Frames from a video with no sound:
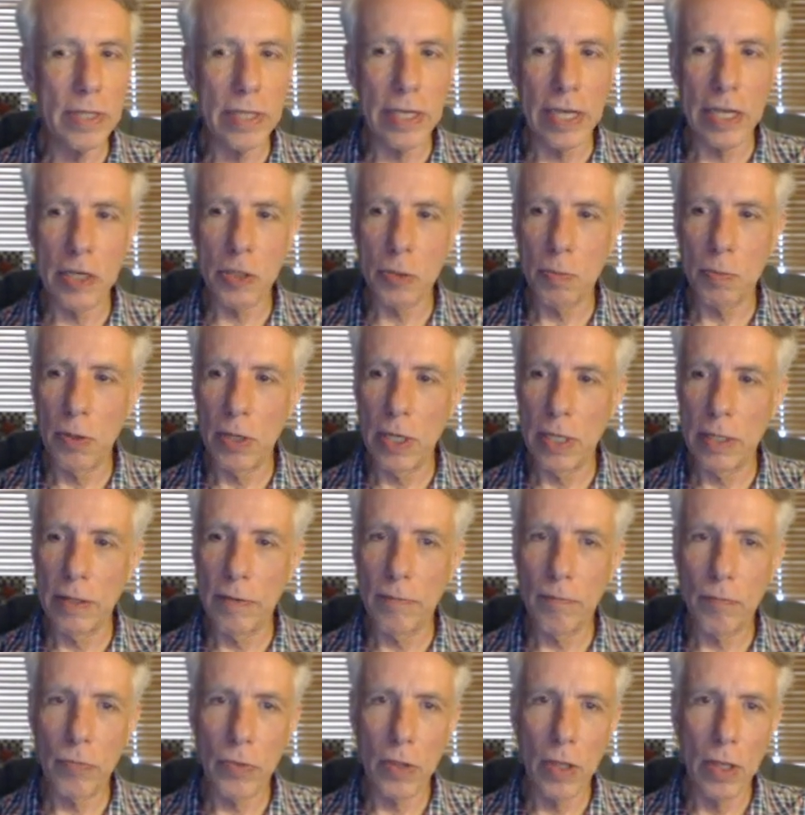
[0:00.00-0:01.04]
the h-pawn,
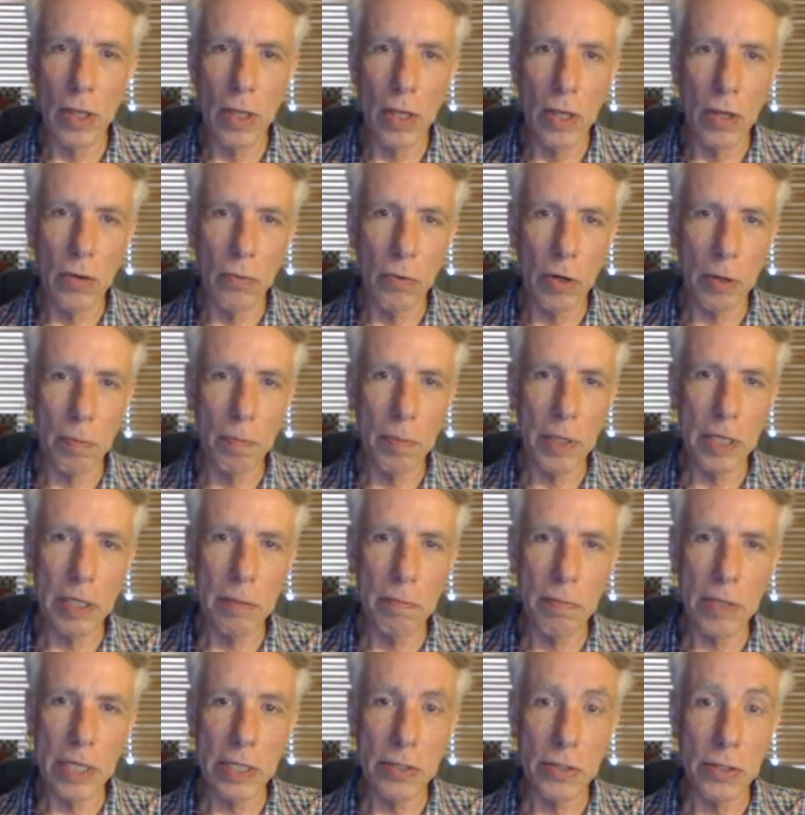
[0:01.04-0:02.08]
rook b to
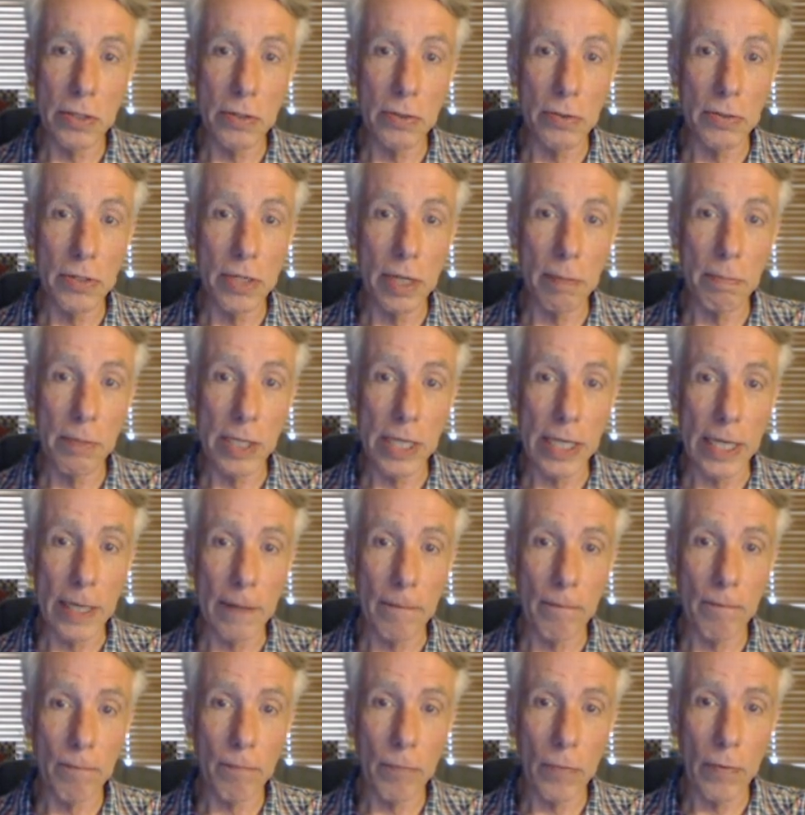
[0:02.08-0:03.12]
b2, doubling,